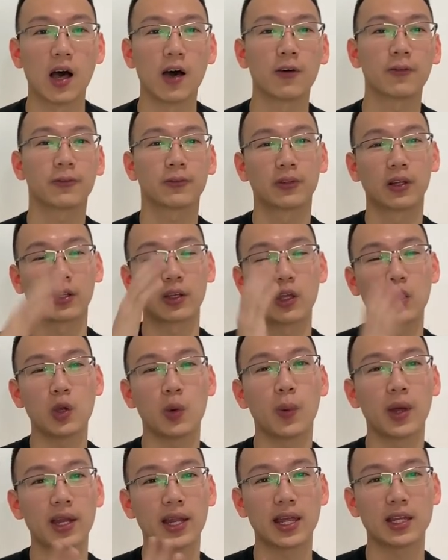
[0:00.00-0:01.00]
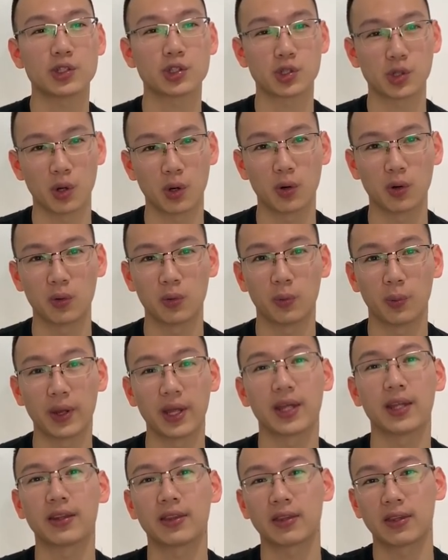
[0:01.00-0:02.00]
of the Q&A show
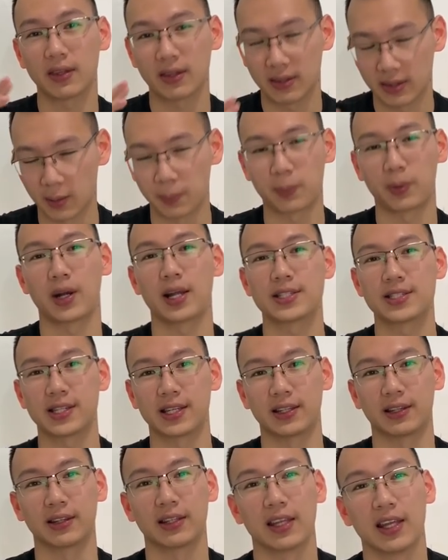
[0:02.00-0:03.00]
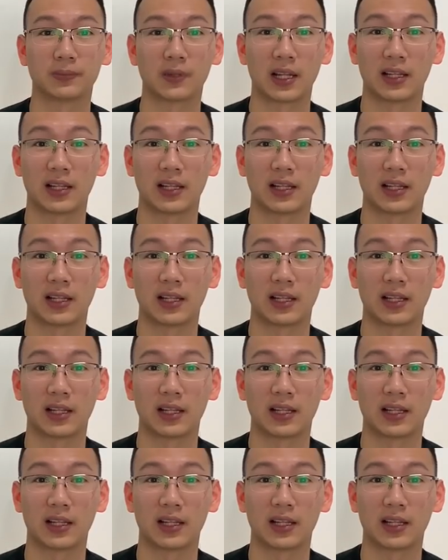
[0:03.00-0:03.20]
with The Present.